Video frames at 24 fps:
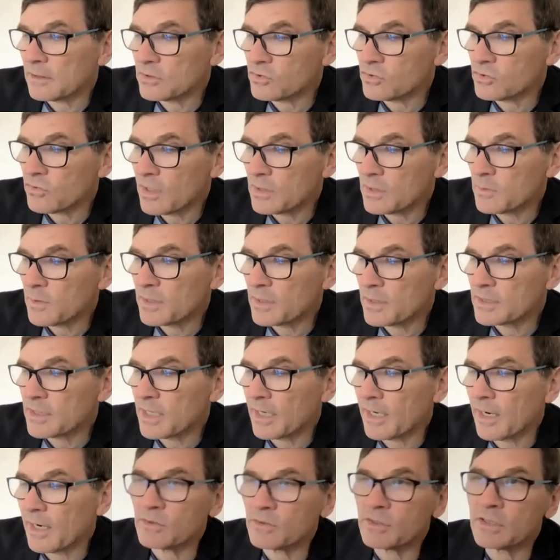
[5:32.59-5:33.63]
trying to
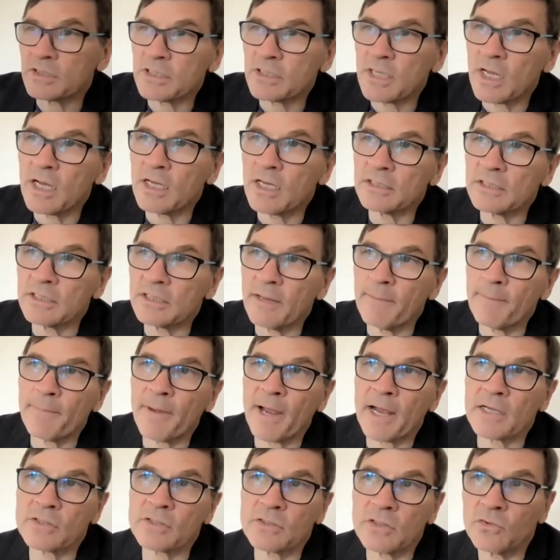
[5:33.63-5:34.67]
understand how society
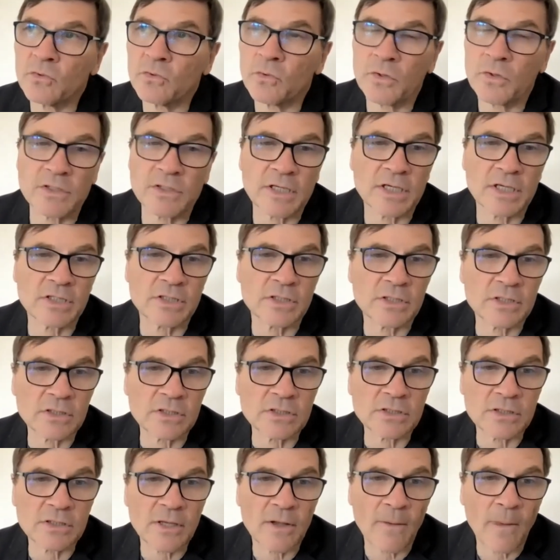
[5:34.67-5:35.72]
impacts on
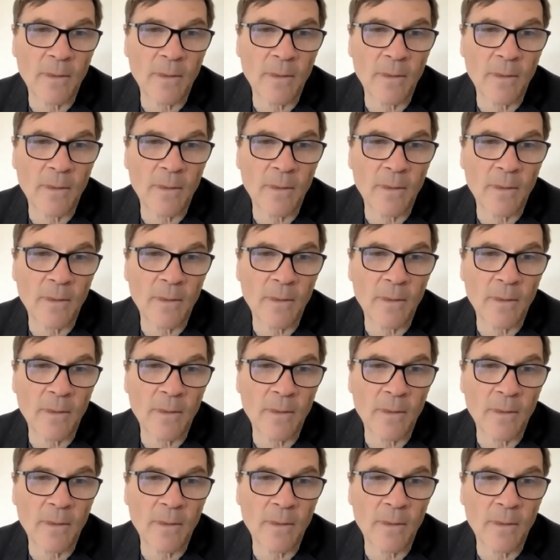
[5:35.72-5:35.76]
organizations.